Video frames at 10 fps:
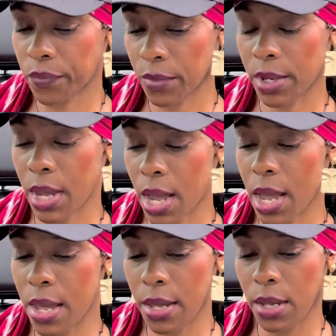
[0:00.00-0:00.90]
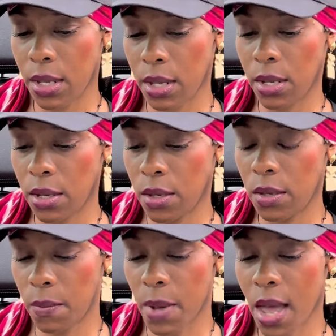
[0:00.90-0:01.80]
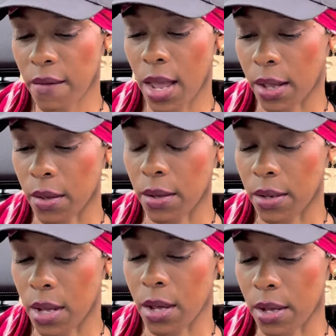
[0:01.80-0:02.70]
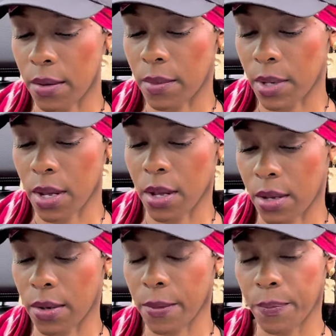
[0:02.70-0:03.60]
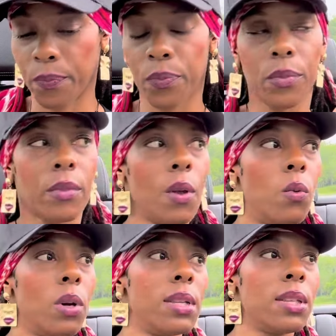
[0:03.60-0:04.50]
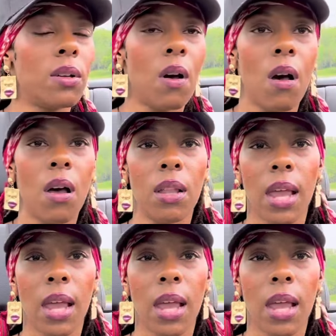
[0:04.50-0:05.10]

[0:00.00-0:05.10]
Okay. You may have like a what is it called?